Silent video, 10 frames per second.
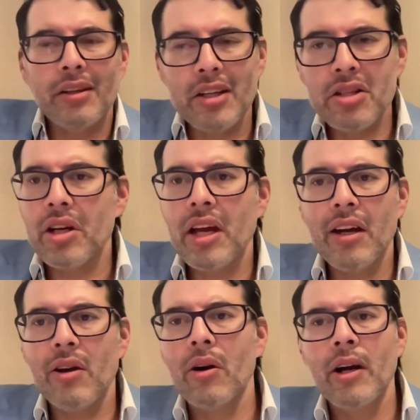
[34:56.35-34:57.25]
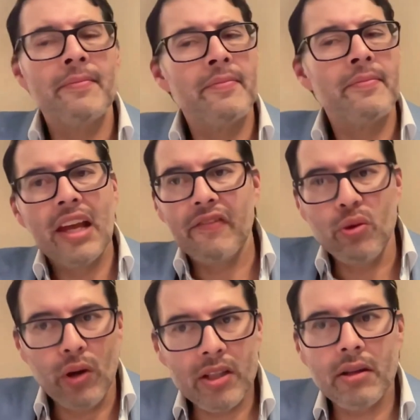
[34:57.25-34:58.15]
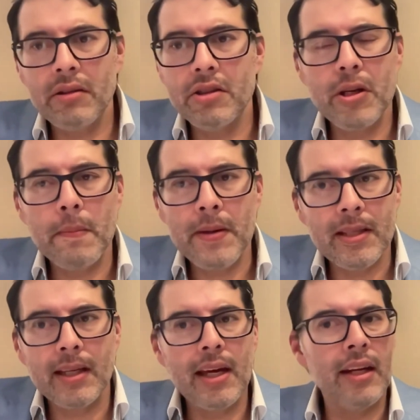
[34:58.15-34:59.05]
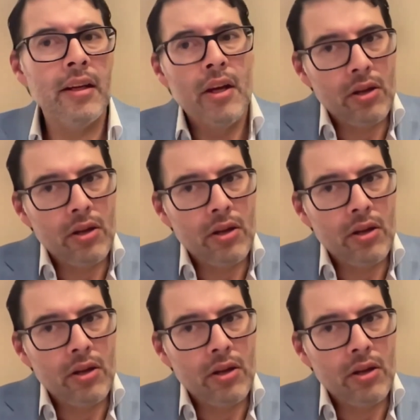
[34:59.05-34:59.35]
here's your category. If you want to start the GLPs, I get it.